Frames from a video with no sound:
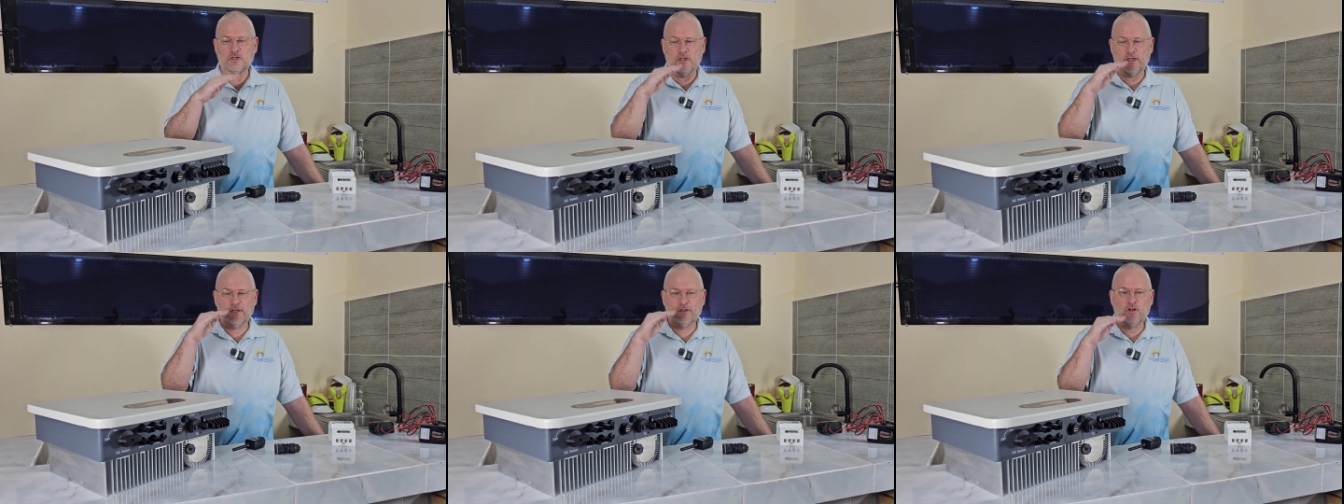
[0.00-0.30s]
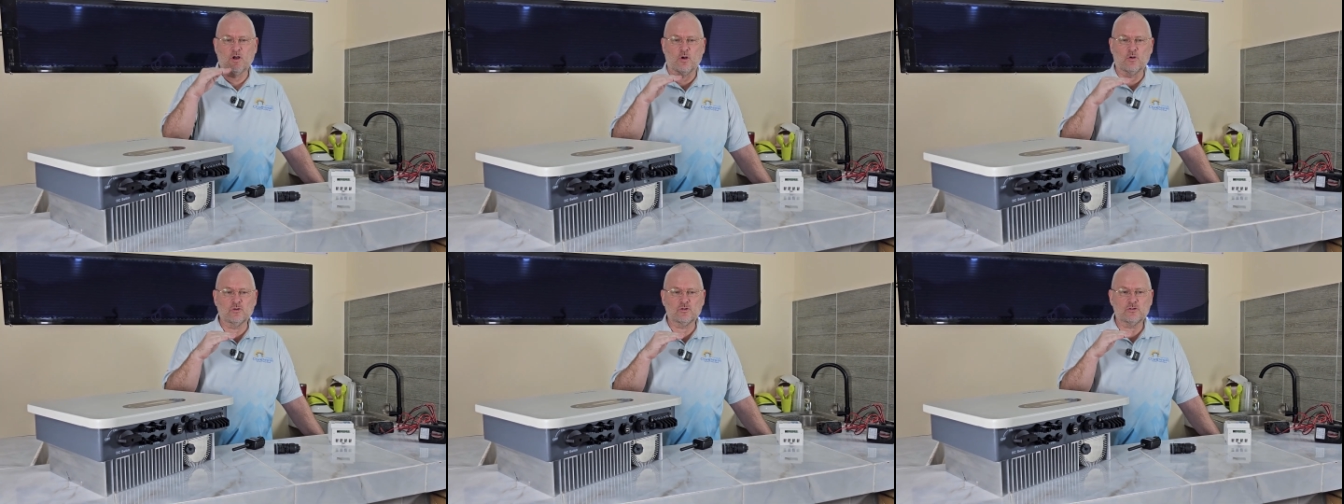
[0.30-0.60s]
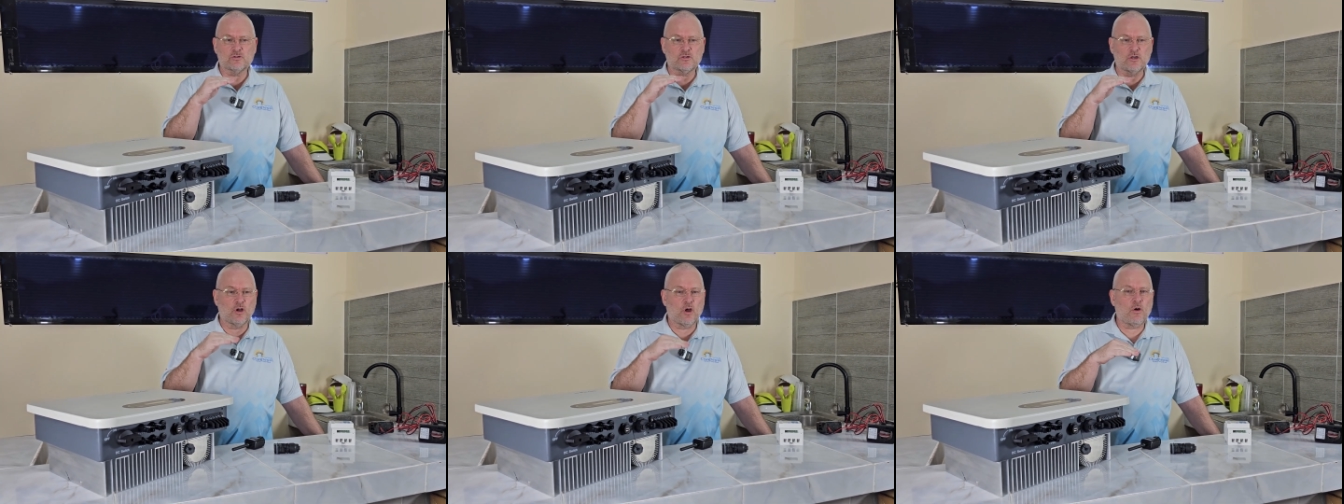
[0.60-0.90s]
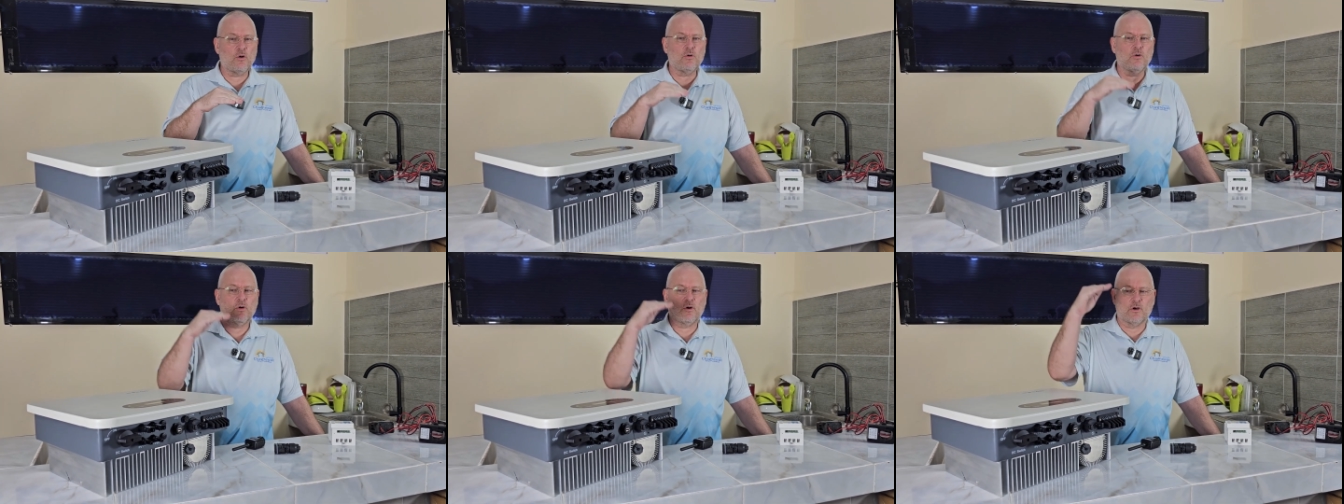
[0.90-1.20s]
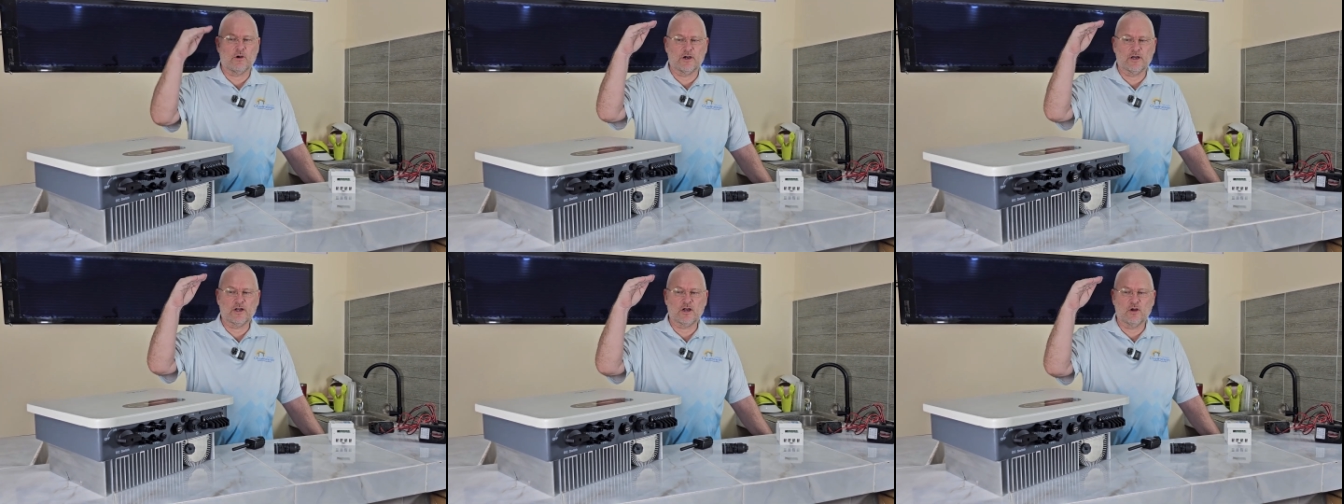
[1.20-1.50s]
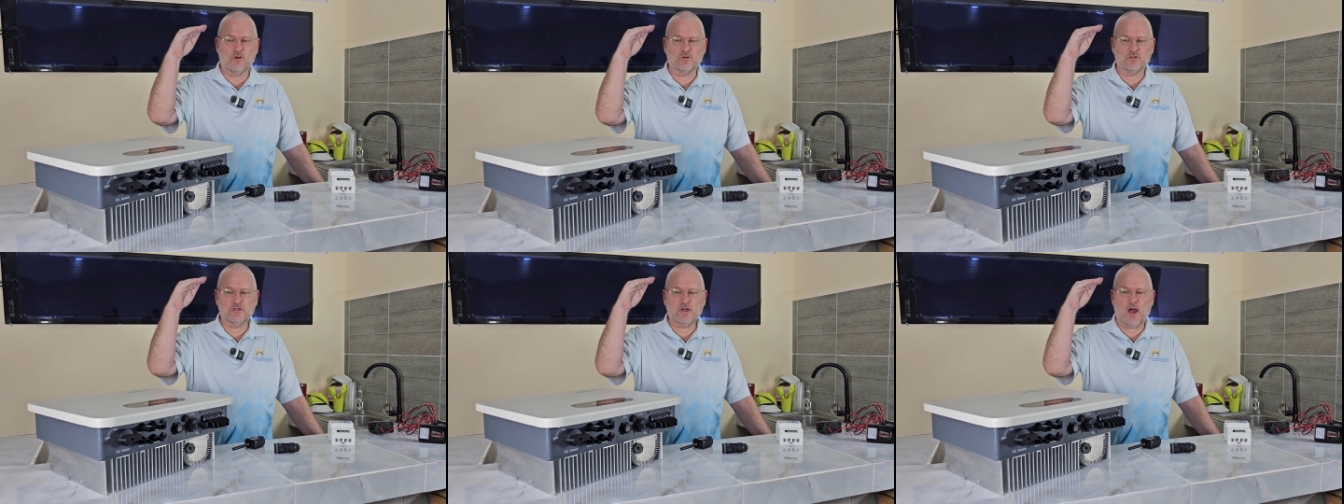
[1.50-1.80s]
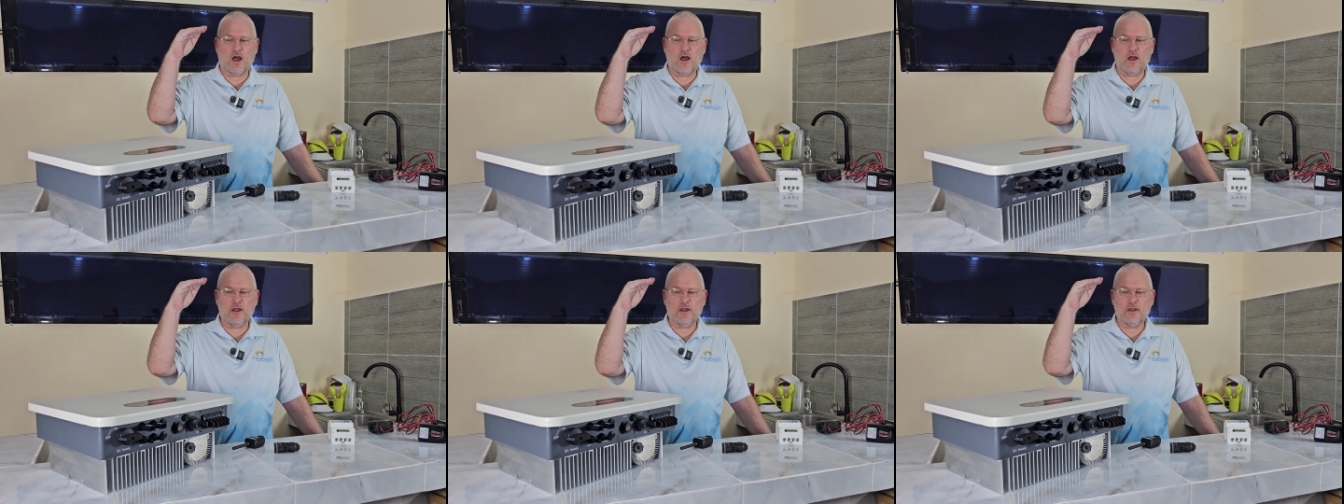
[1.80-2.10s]
it goes low or it goes
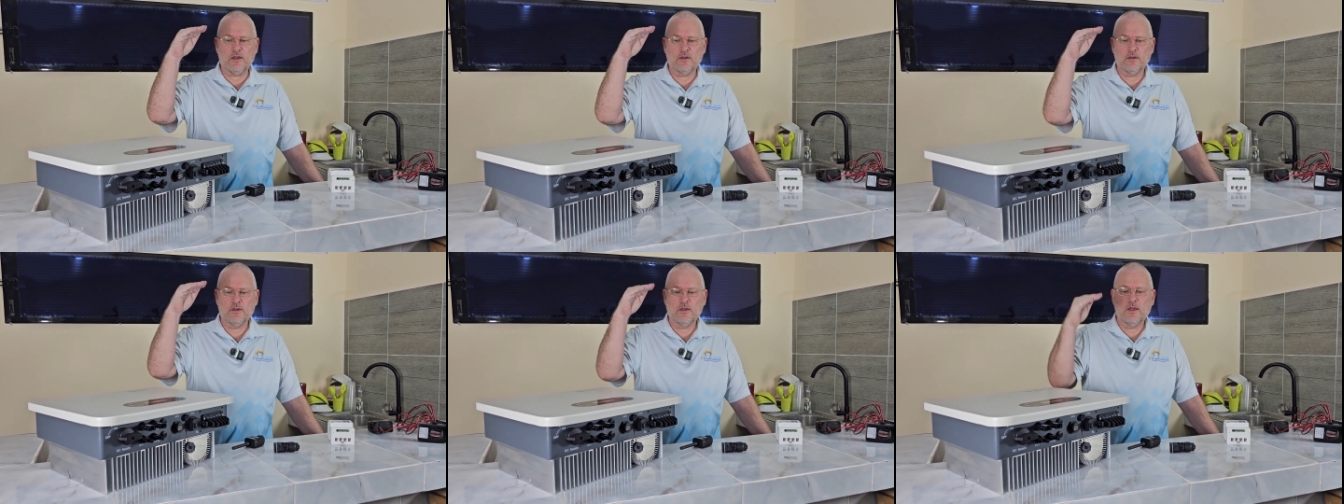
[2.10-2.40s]
high,